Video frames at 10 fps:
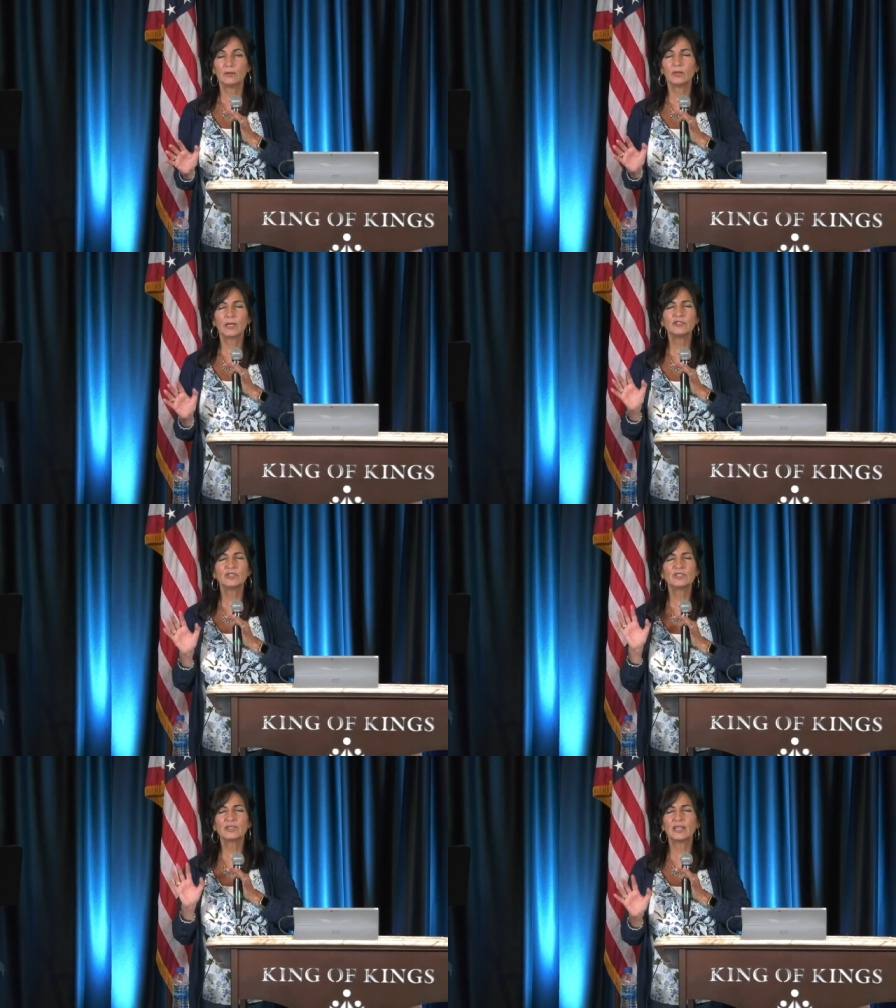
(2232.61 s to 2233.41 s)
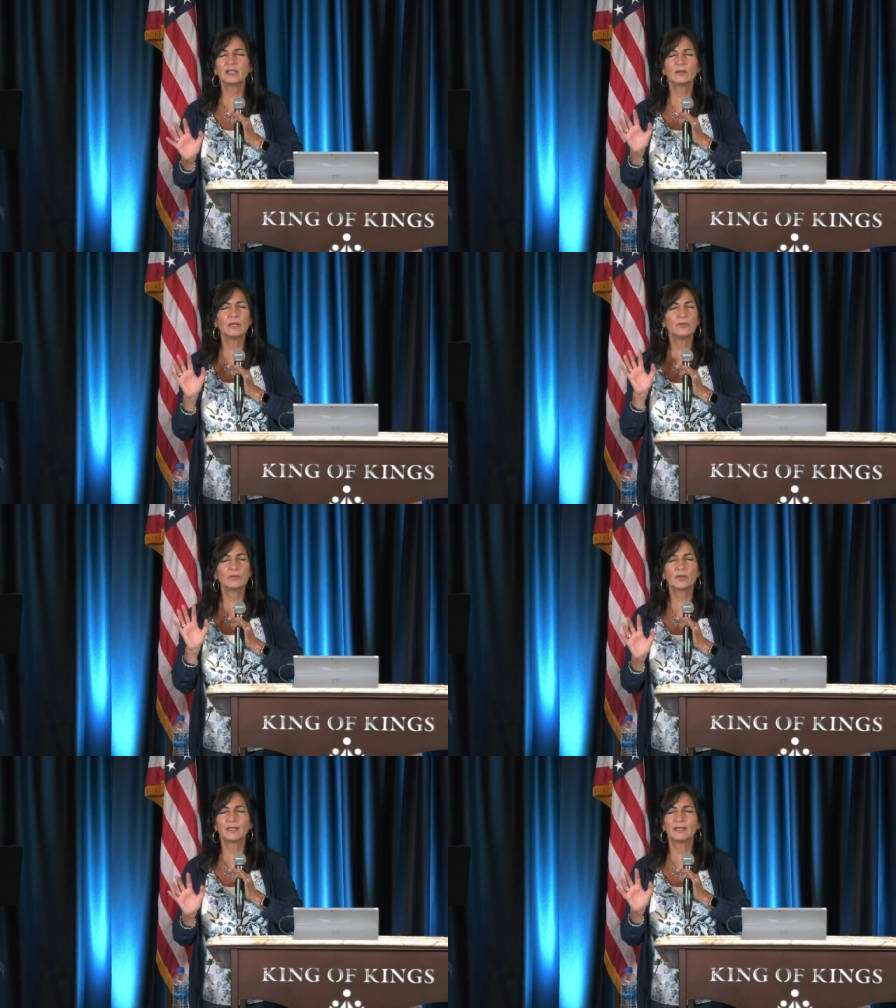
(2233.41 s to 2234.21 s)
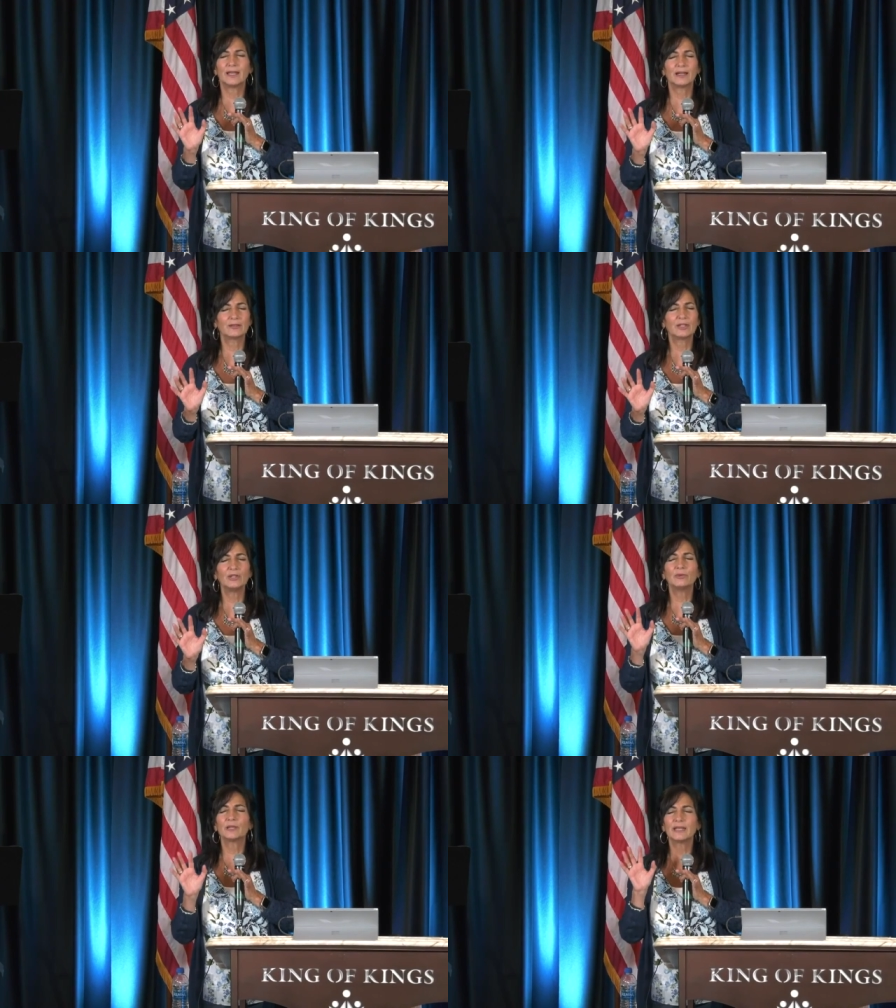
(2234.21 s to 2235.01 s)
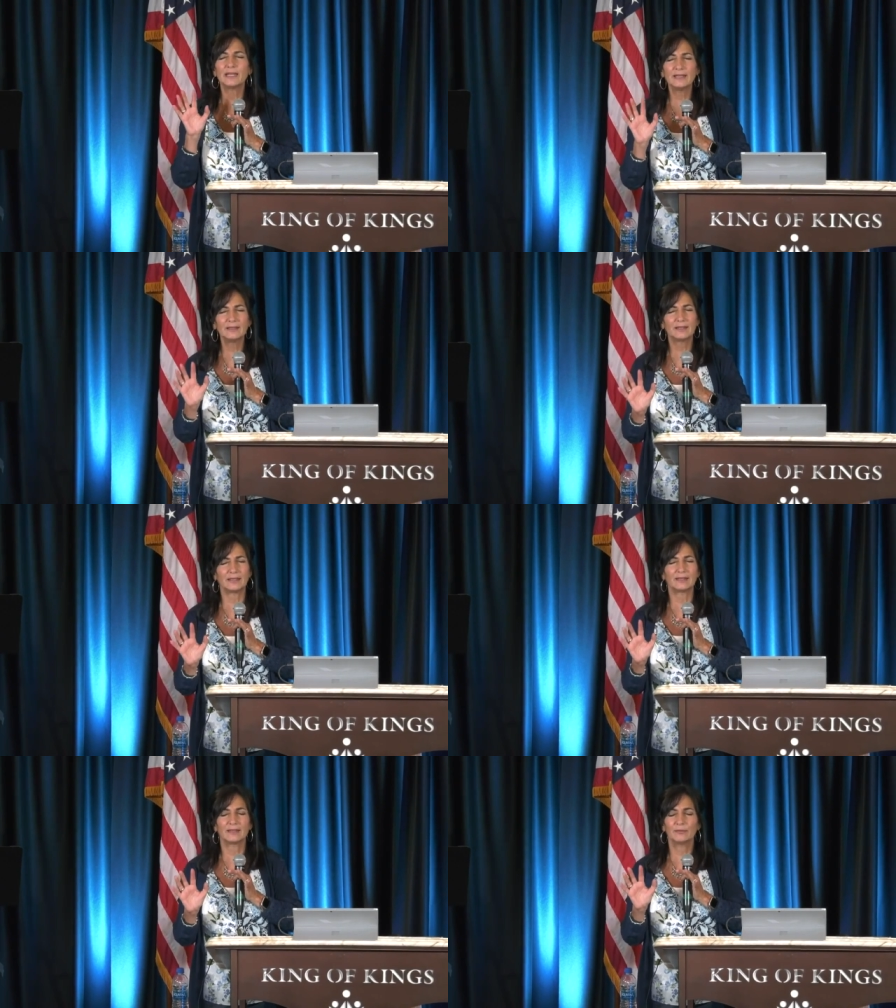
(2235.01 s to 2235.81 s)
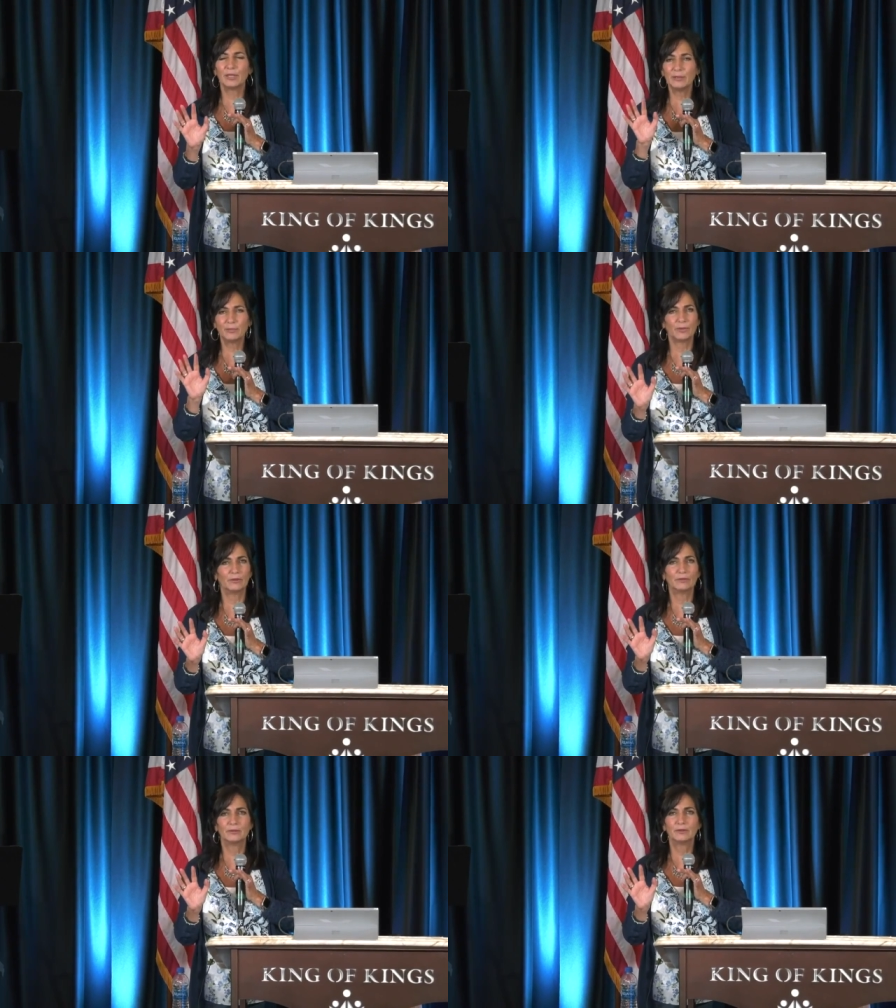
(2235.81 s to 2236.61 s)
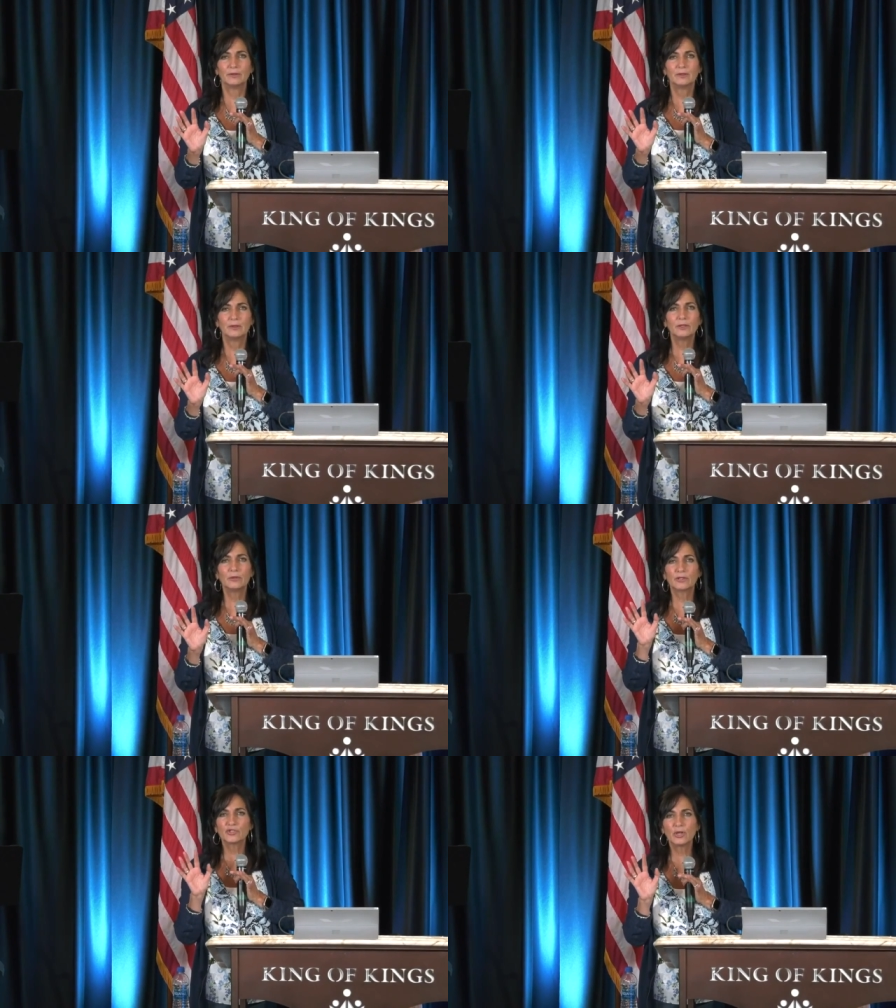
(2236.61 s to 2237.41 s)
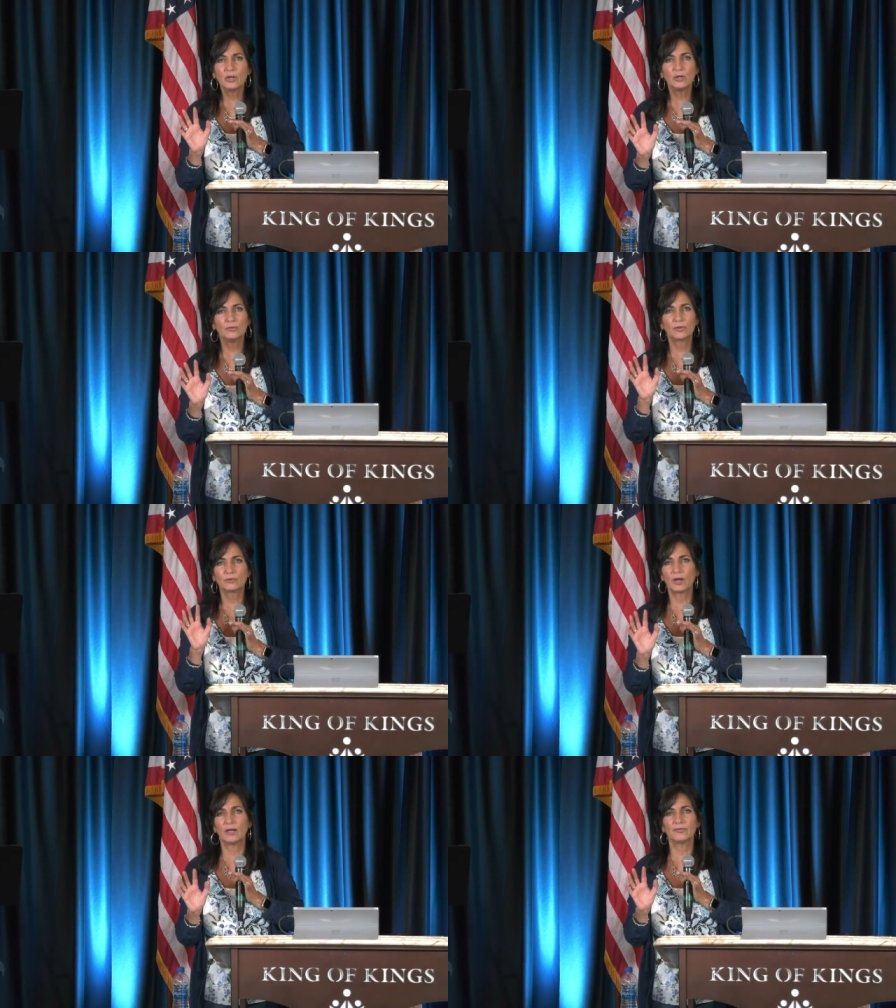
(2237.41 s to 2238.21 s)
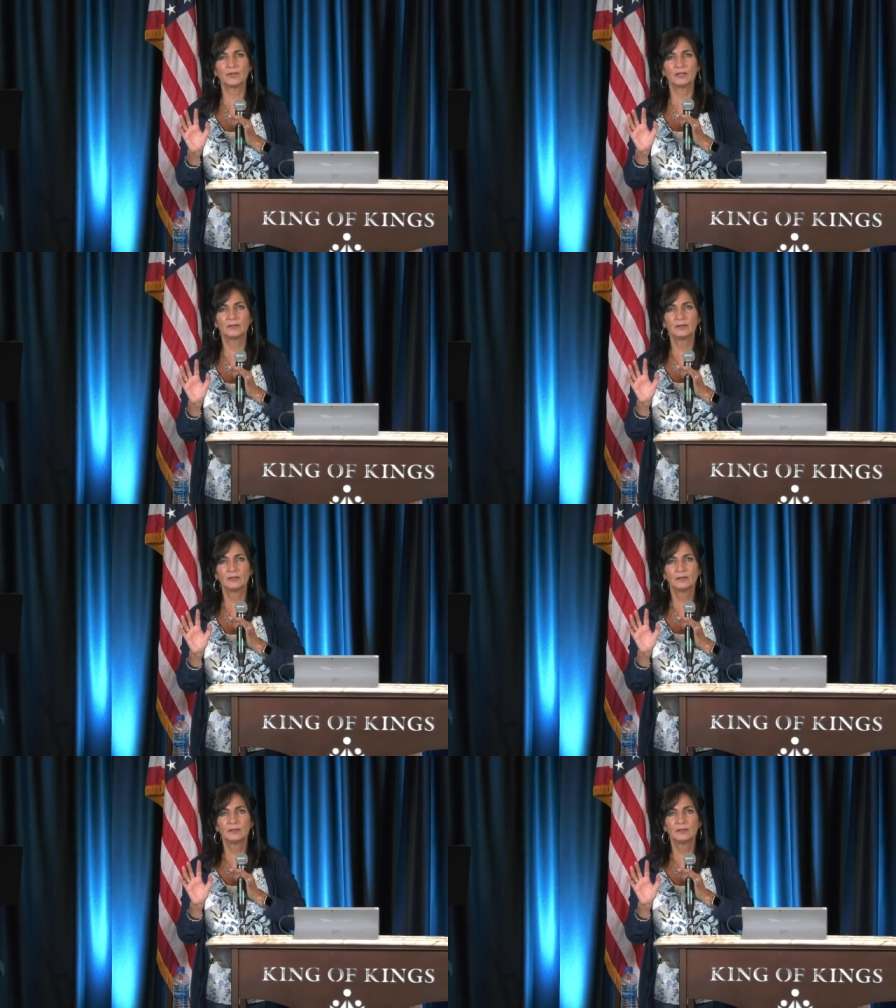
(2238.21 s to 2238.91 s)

And Lord, I just thank you even right now that you are healing people. You are Jehovah Rapha.